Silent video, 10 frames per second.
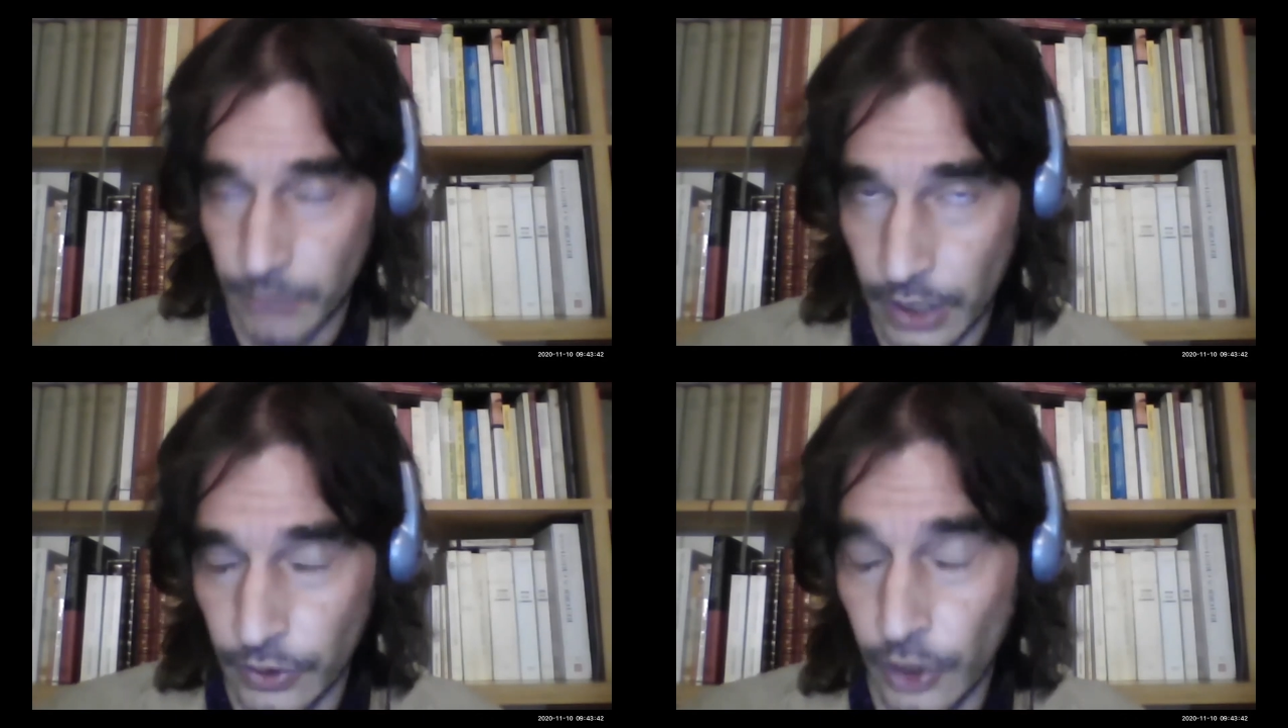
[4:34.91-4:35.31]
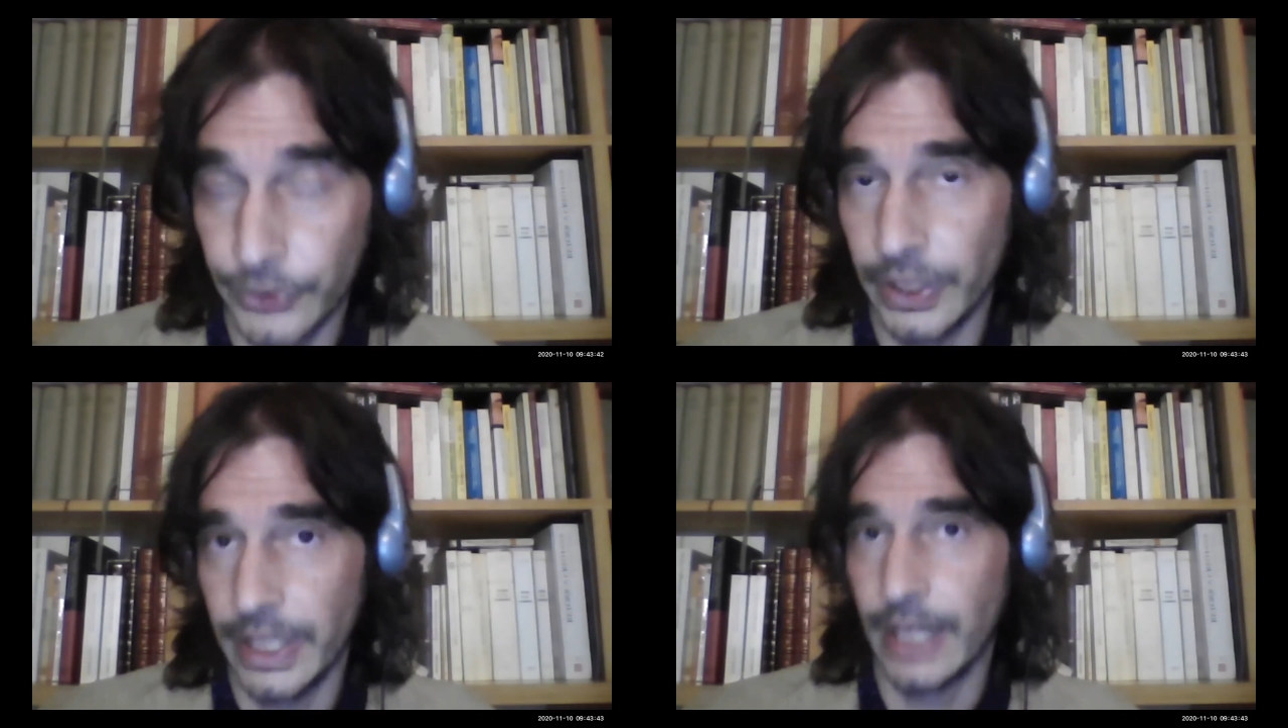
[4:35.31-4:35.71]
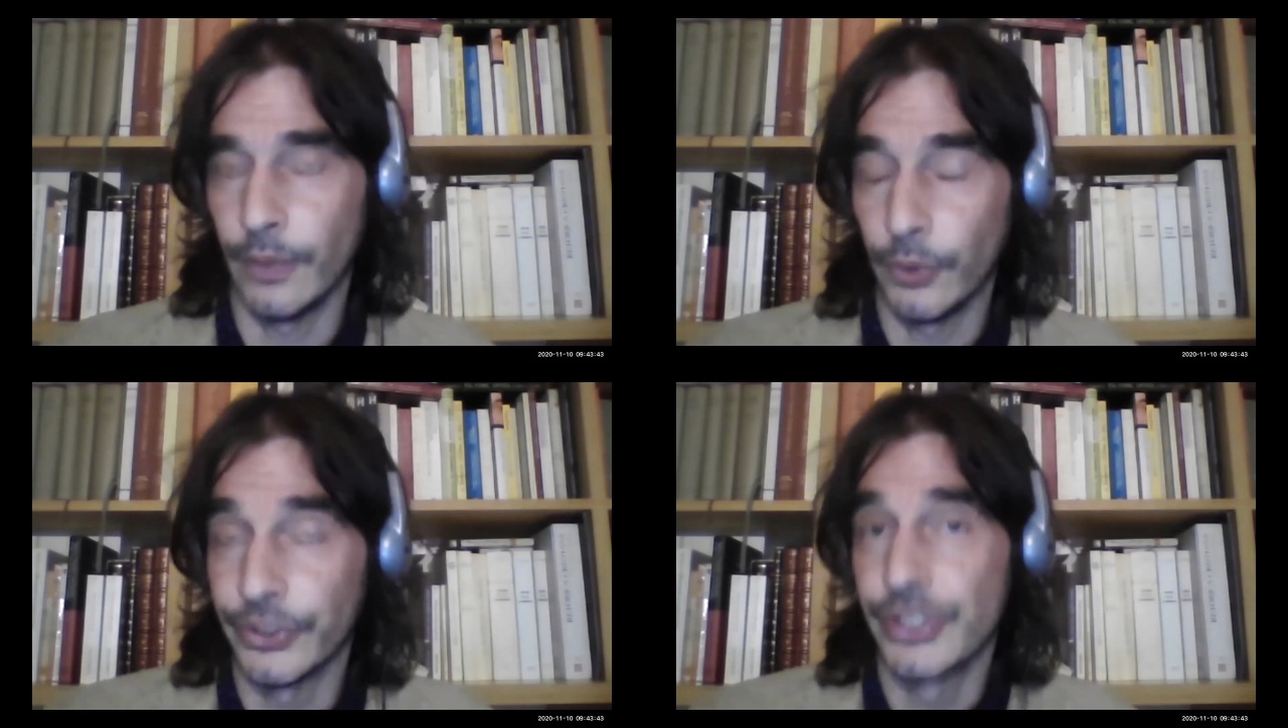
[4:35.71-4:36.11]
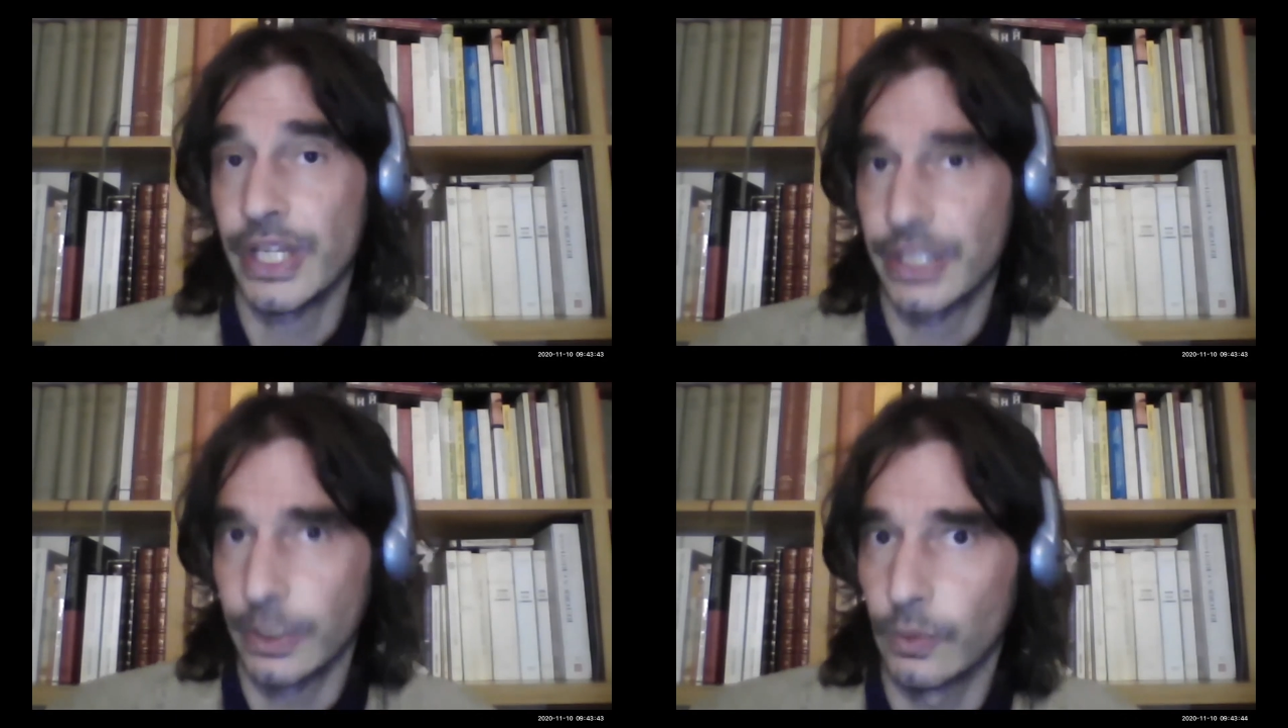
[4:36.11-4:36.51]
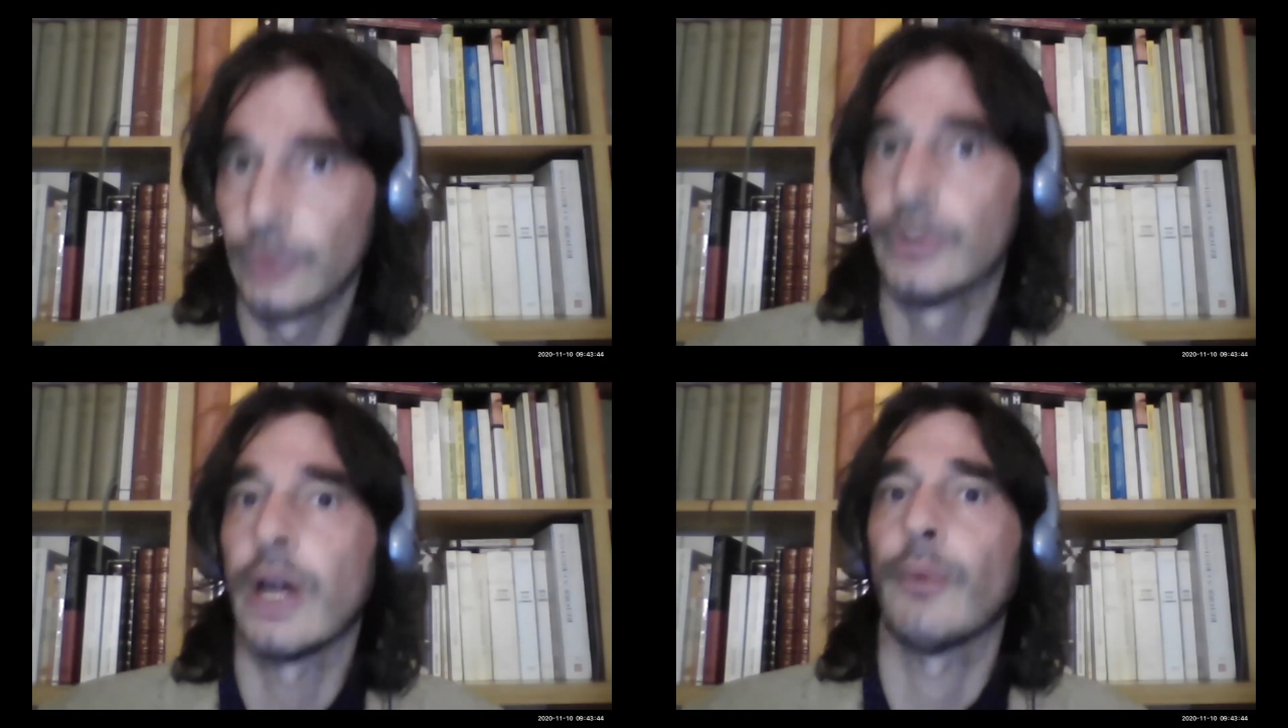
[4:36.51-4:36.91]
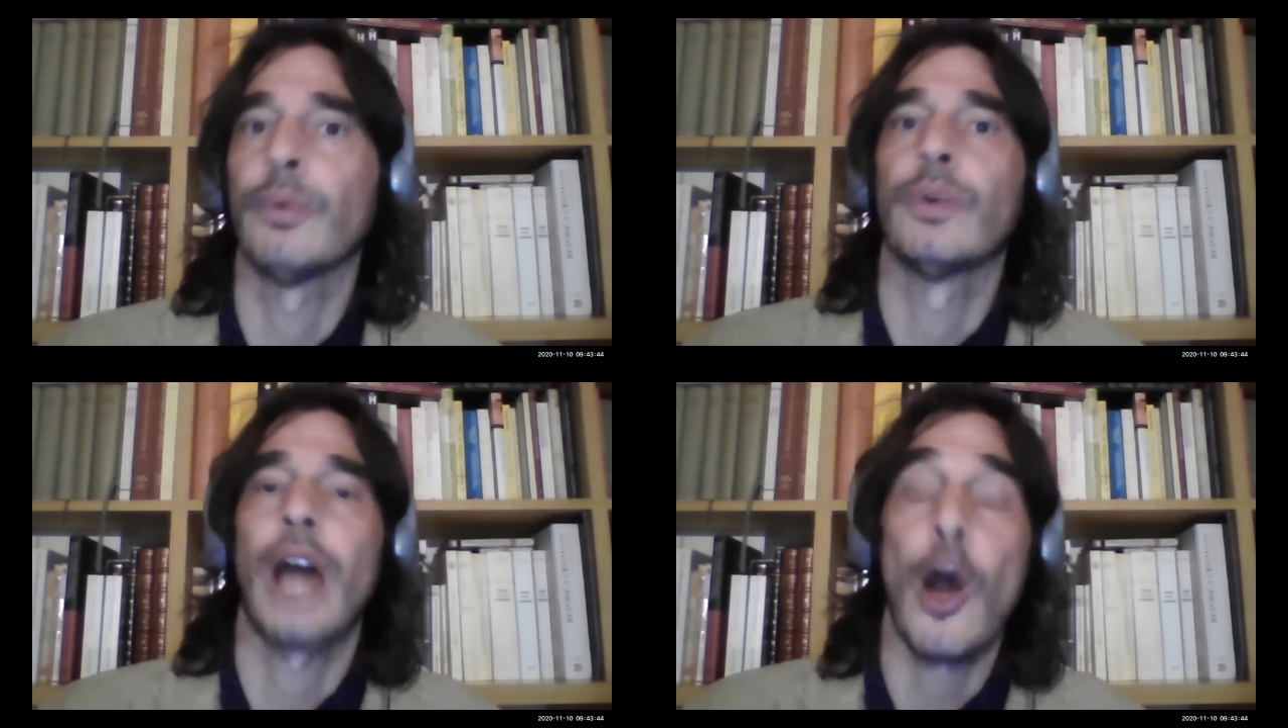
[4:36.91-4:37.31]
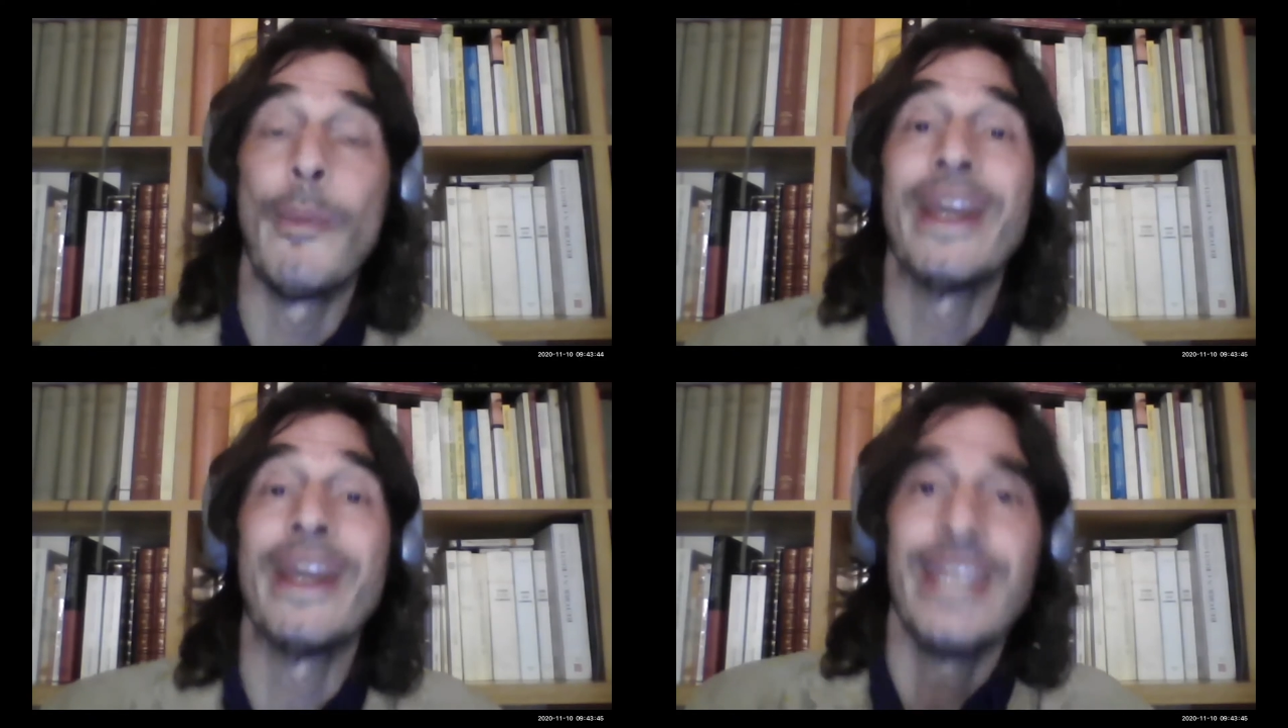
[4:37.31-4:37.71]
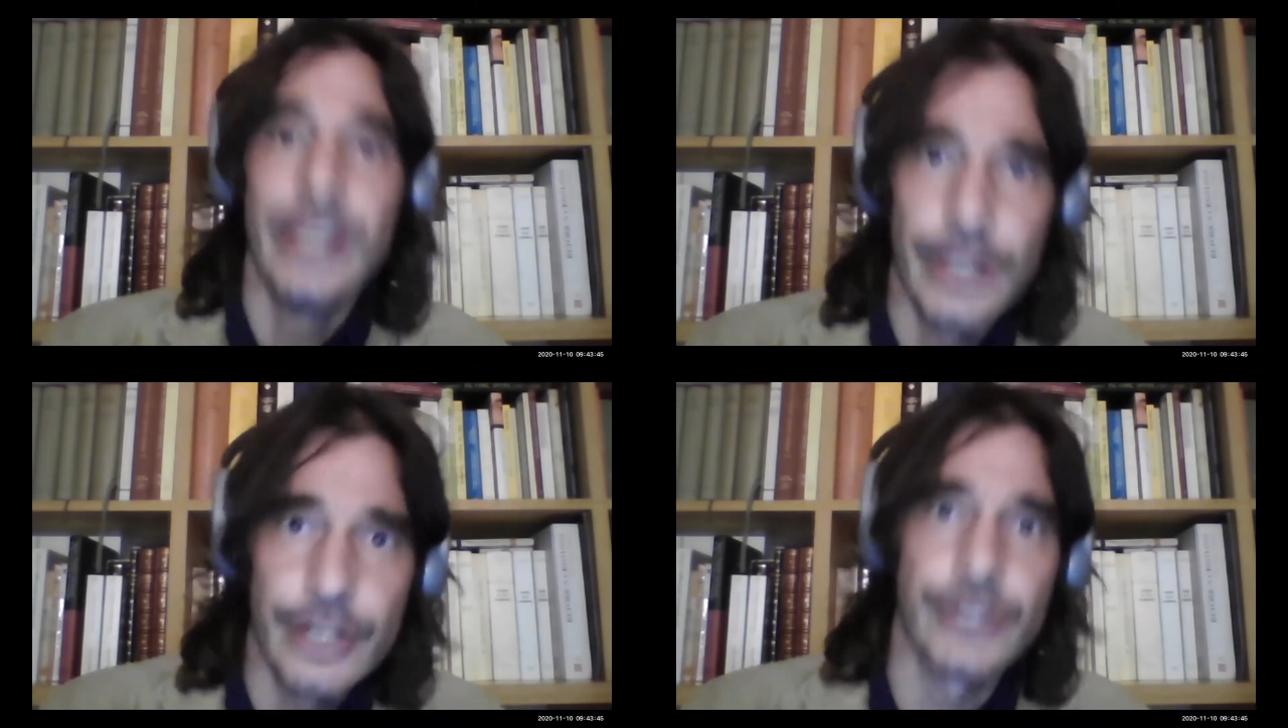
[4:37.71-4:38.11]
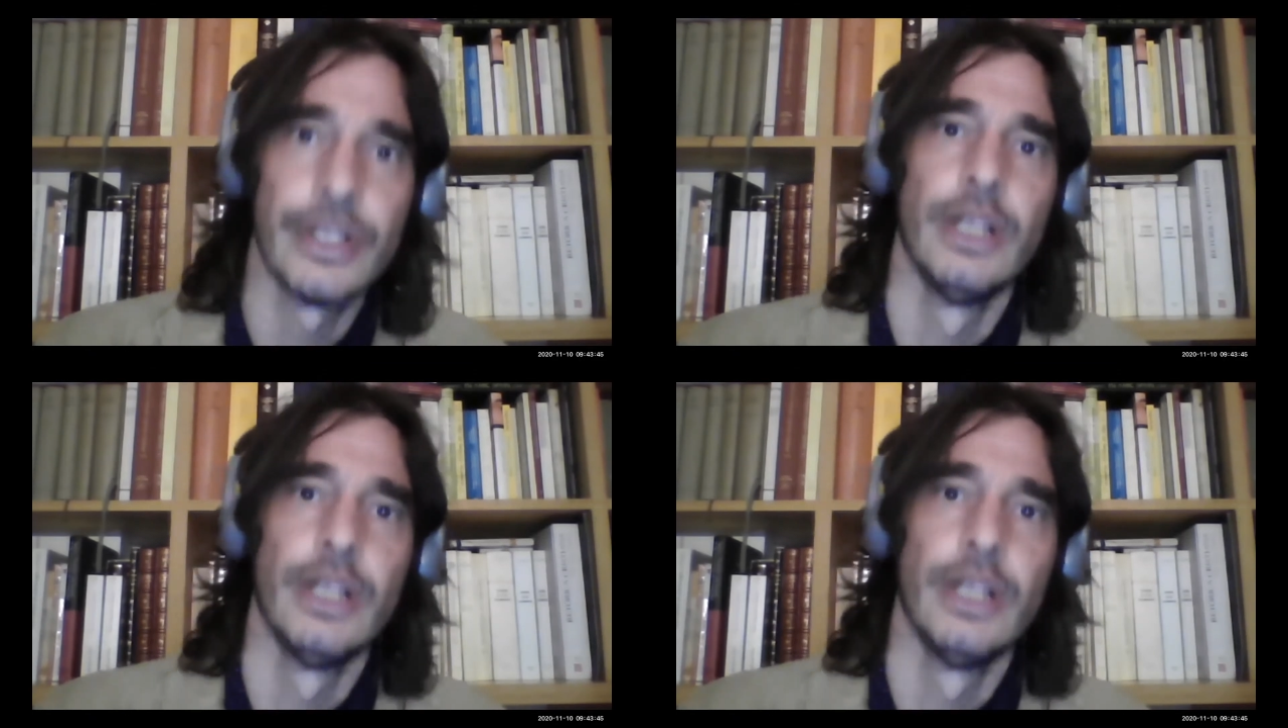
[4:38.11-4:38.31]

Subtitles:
also Liliana was suggesting, how many years,